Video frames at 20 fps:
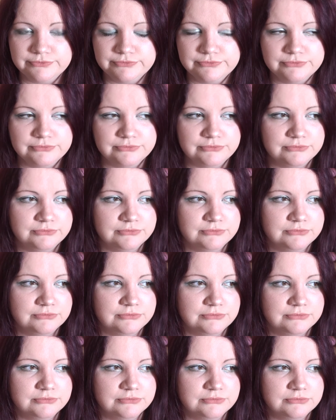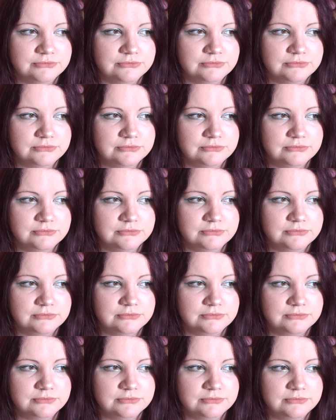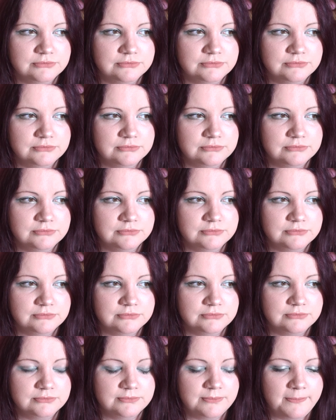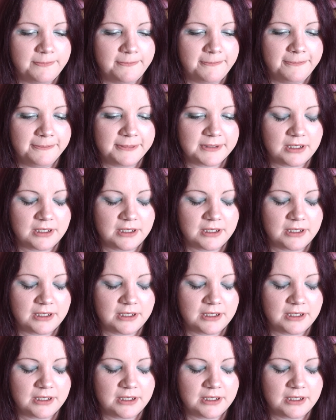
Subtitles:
Nothing is said.